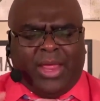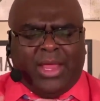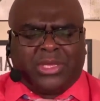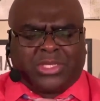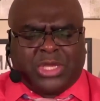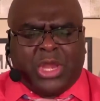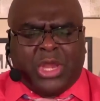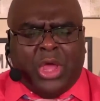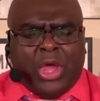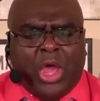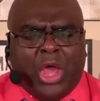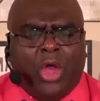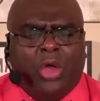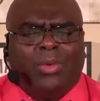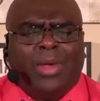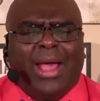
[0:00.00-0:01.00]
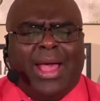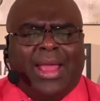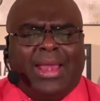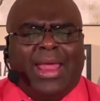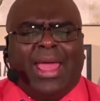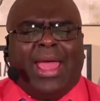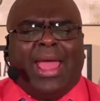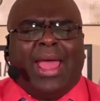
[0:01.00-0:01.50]
is no
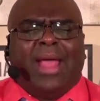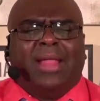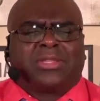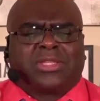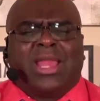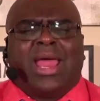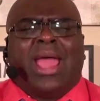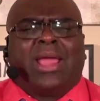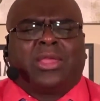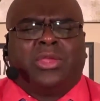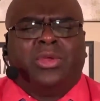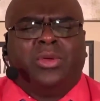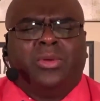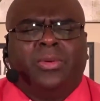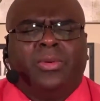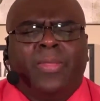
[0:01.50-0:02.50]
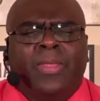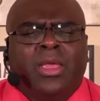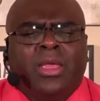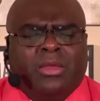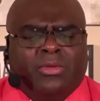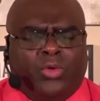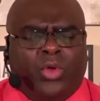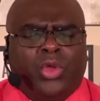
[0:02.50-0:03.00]
one else like you,
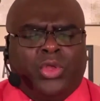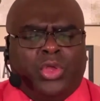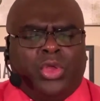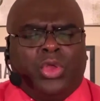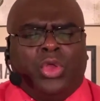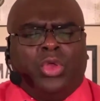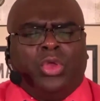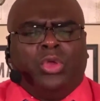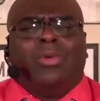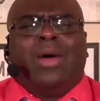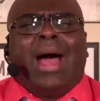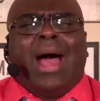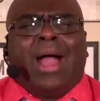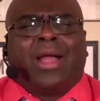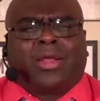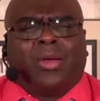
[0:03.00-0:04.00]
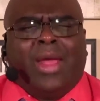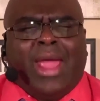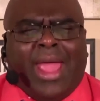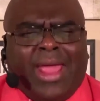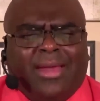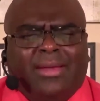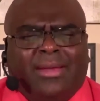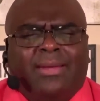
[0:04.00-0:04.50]
for you are
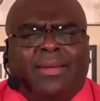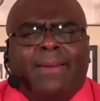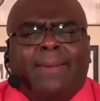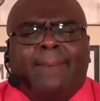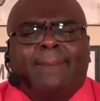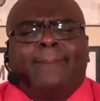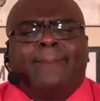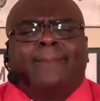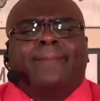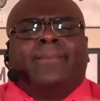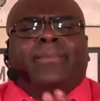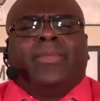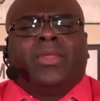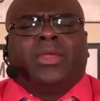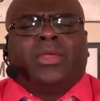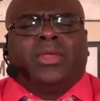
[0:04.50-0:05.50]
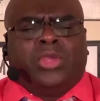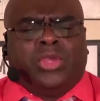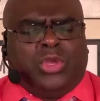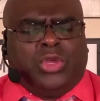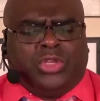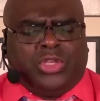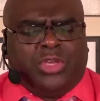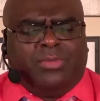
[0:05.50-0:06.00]
great.
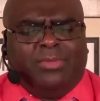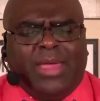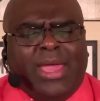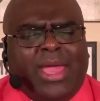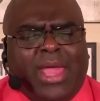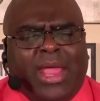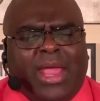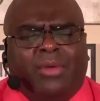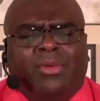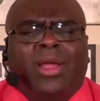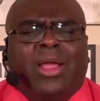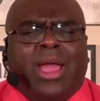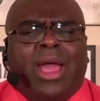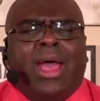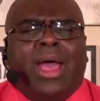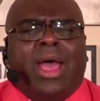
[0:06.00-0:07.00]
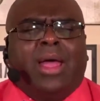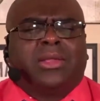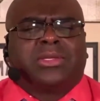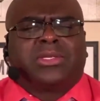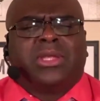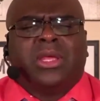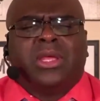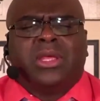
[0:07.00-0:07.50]
You do
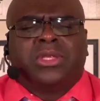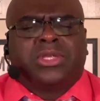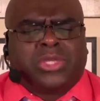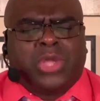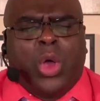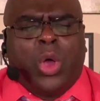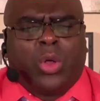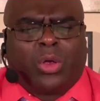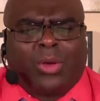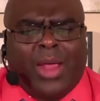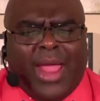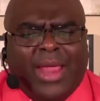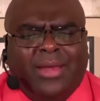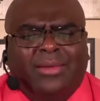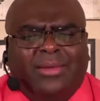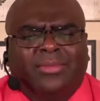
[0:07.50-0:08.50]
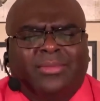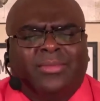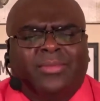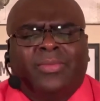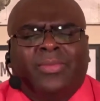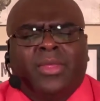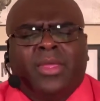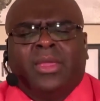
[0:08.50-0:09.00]
miracles so great.
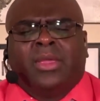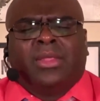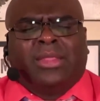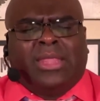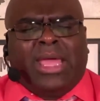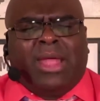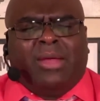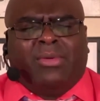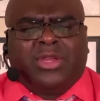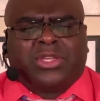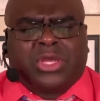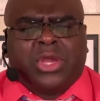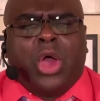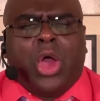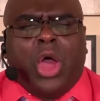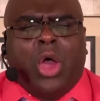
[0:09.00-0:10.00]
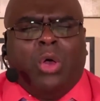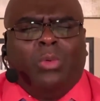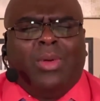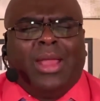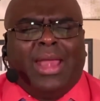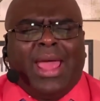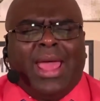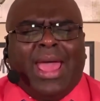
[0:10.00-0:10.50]
There is no
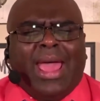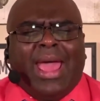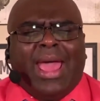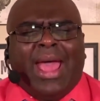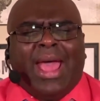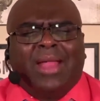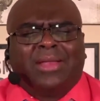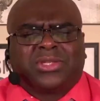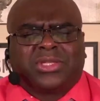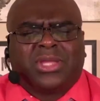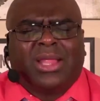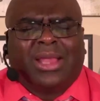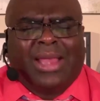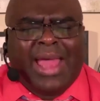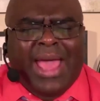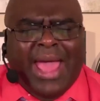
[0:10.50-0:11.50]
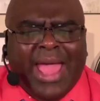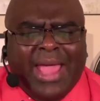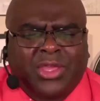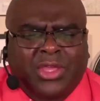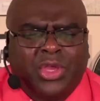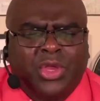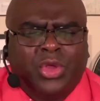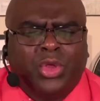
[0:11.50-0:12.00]
one else like
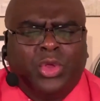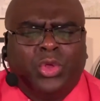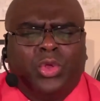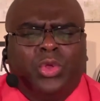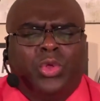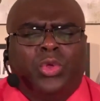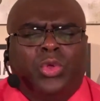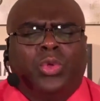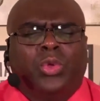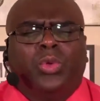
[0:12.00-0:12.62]
you.